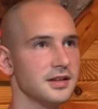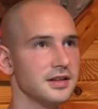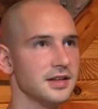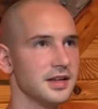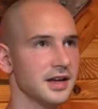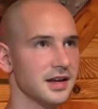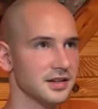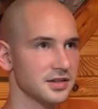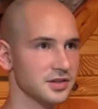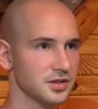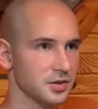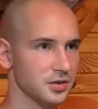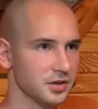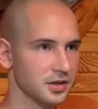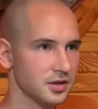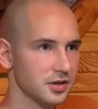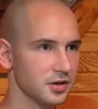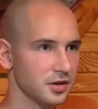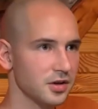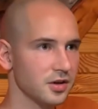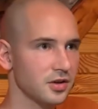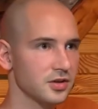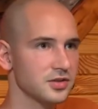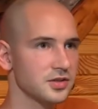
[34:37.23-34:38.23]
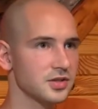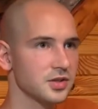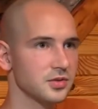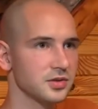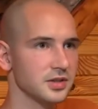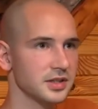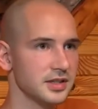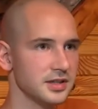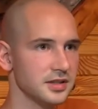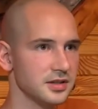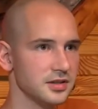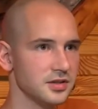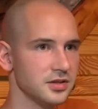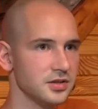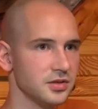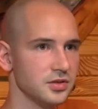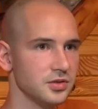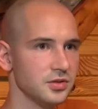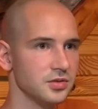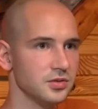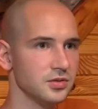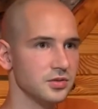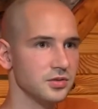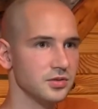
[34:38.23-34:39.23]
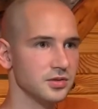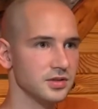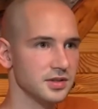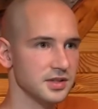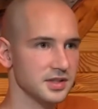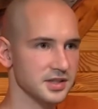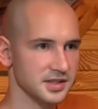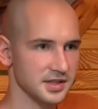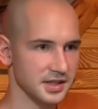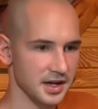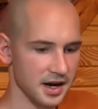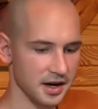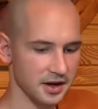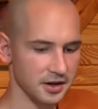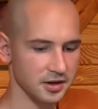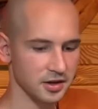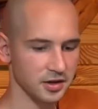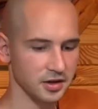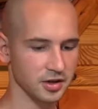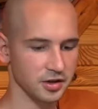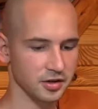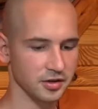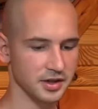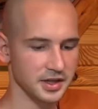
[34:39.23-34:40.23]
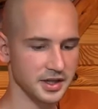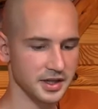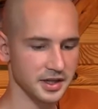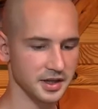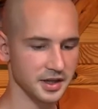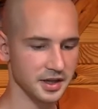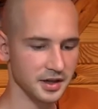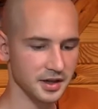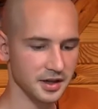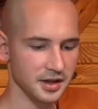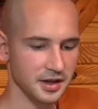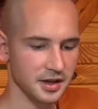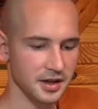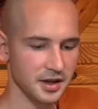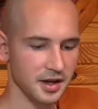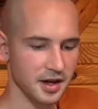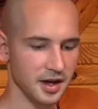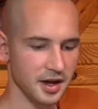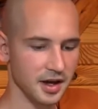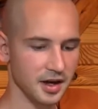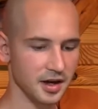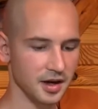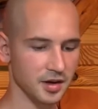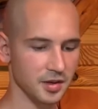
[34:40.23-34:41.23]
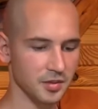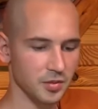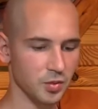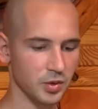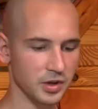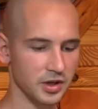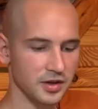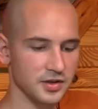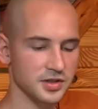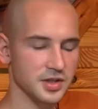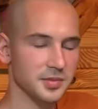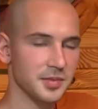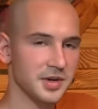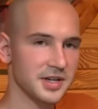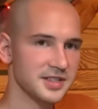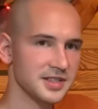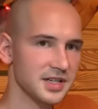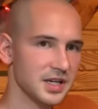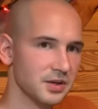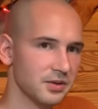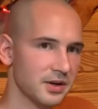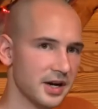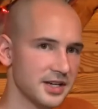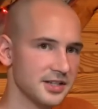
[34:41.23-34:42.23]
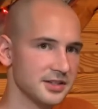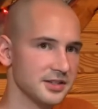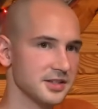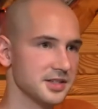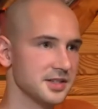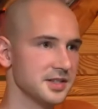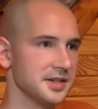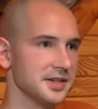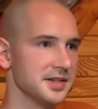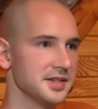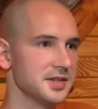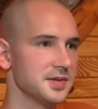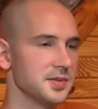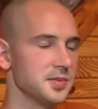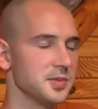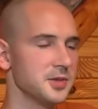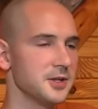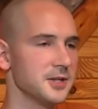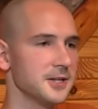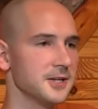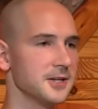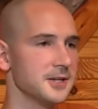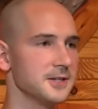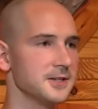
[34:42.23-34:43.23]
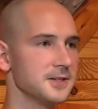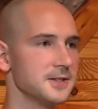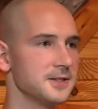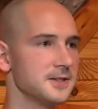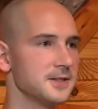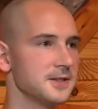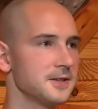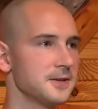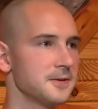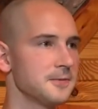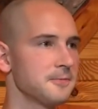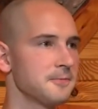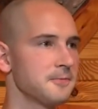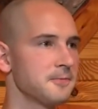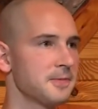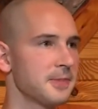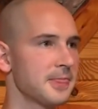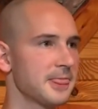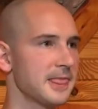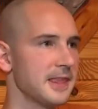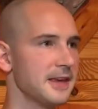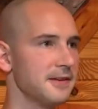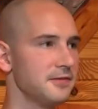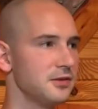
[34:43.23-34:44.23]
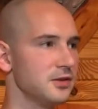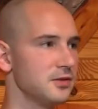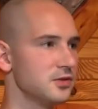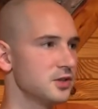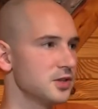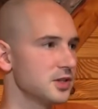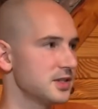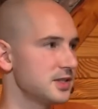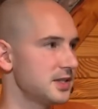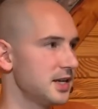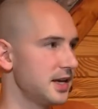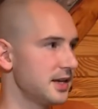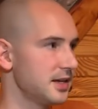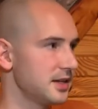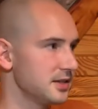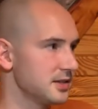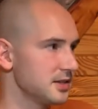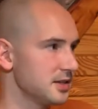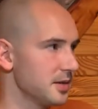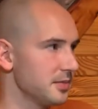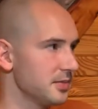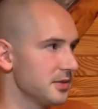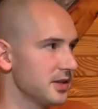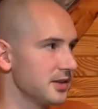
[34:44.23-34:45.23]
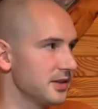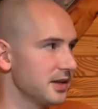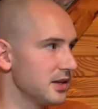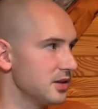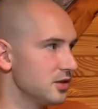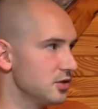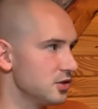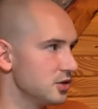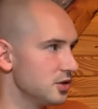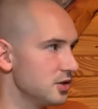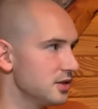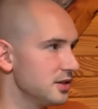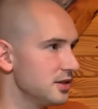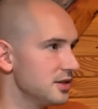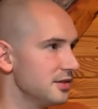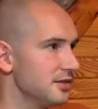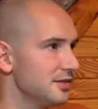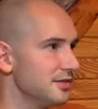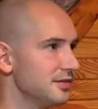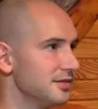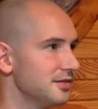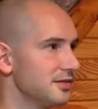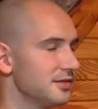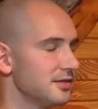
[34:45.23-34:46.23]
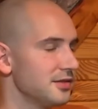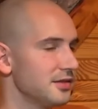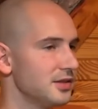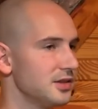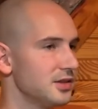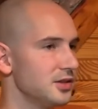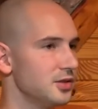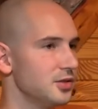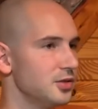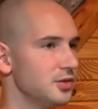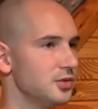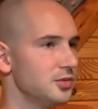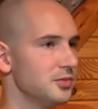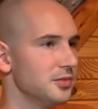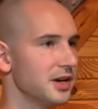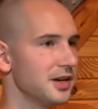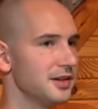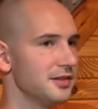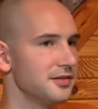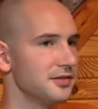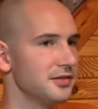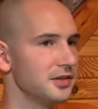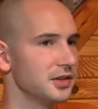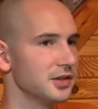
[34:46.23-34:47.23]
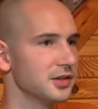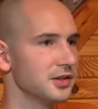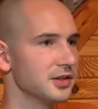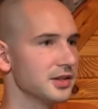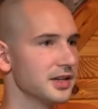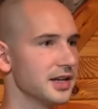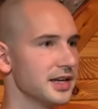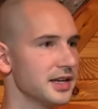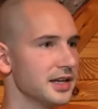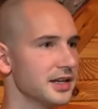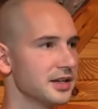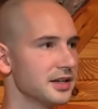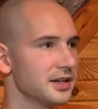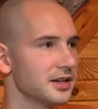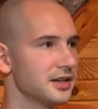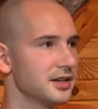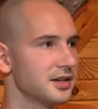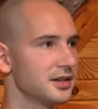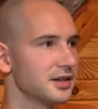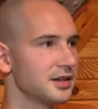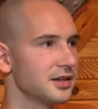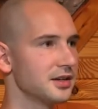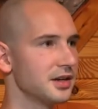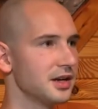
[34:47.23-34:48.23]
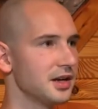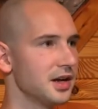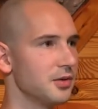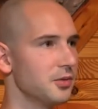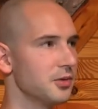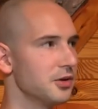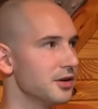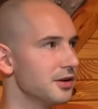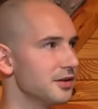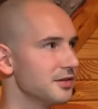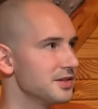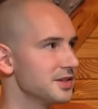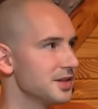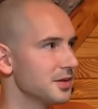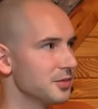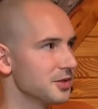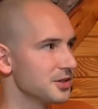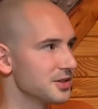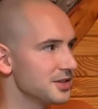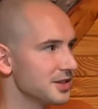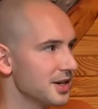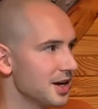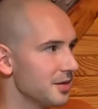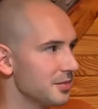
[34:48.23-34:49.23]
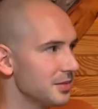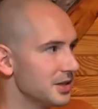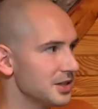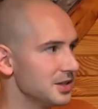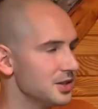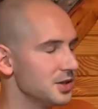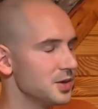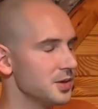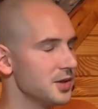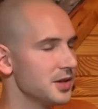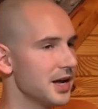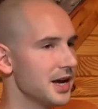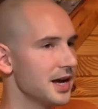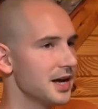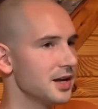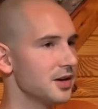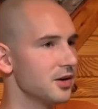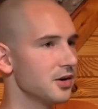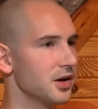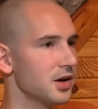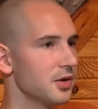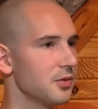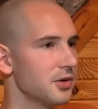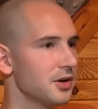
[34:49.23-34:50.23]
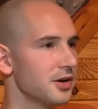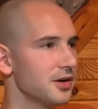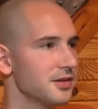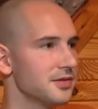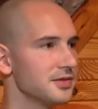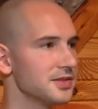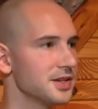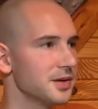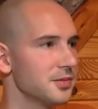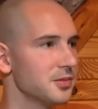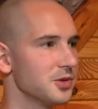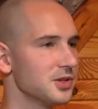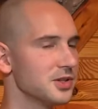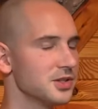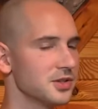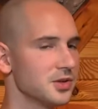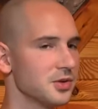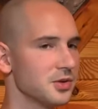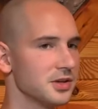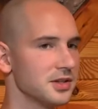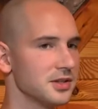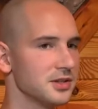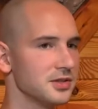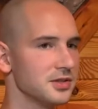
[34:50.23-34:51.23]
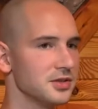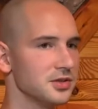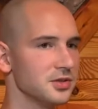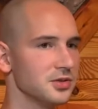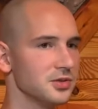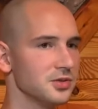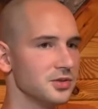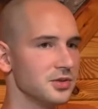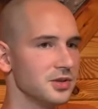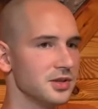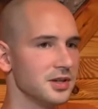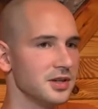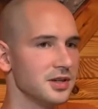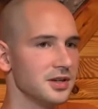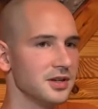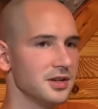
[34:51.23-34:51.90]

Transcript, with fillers: Yeah, so it could also lead to desire or greed. We also might say restlessness, because if you've just taken something that you shouldn't have, you might feel like, I wonder if someone saw me do that, or I wonder if someone's going to